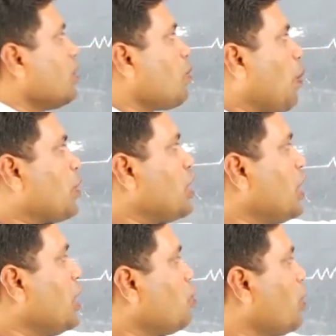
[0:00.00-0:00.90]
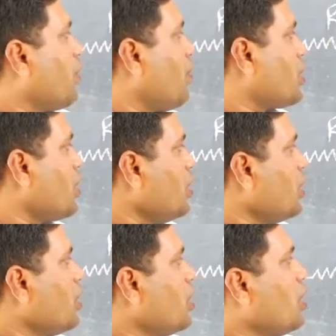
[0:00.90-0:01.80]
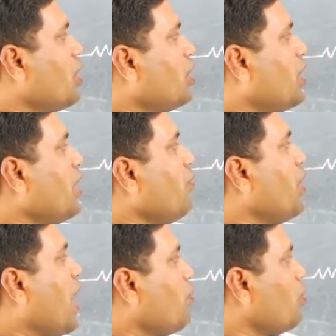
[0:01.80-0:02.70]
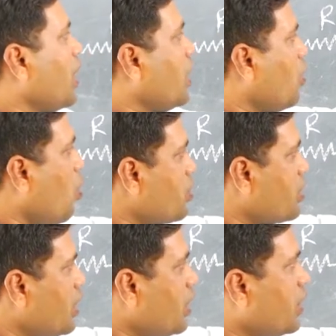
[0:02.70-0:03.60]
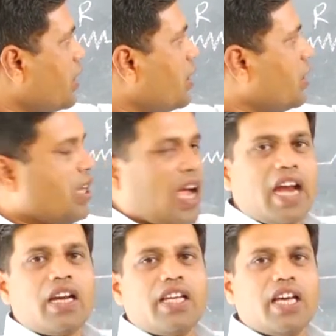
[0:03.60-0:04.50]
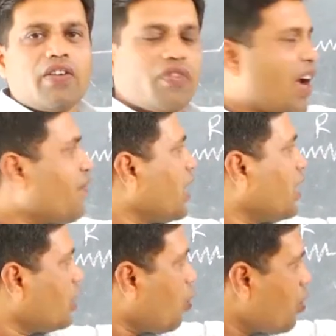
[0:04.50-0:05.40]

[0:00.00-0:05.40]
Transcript: proportionality into equation, then we have to take a constant, and here we have taken the